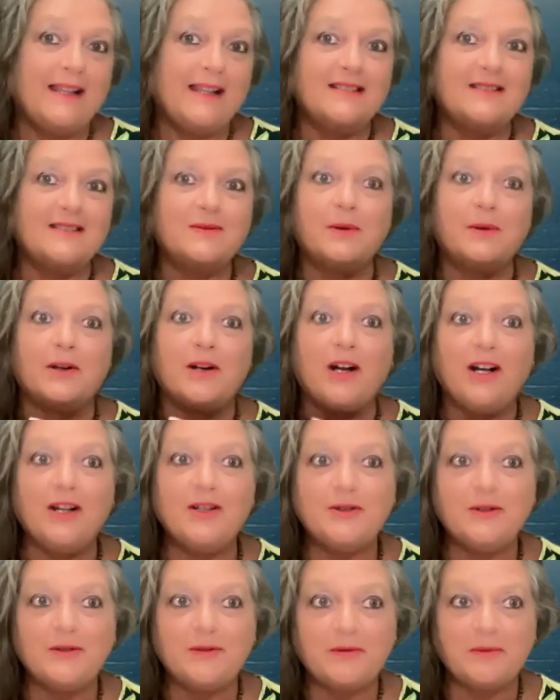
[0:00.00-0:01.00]
That's what I
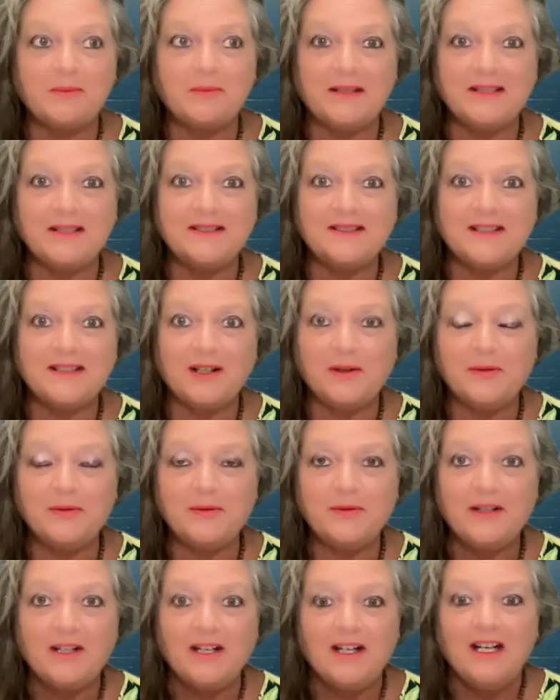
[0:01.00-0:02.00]
do for
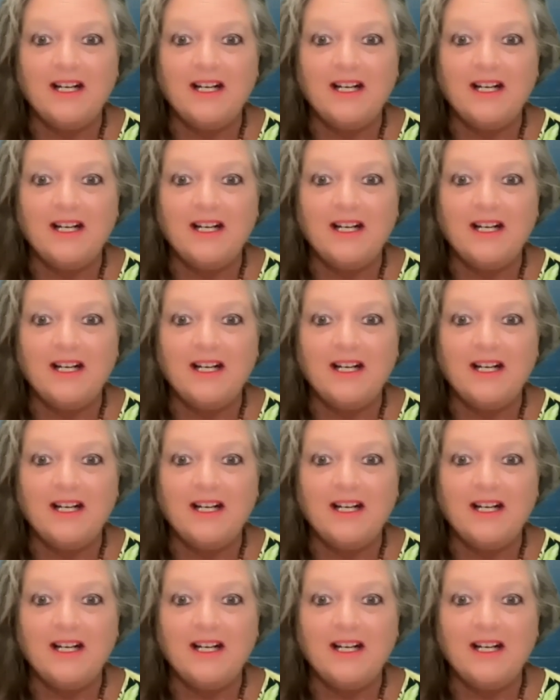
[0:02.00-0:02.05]
myself.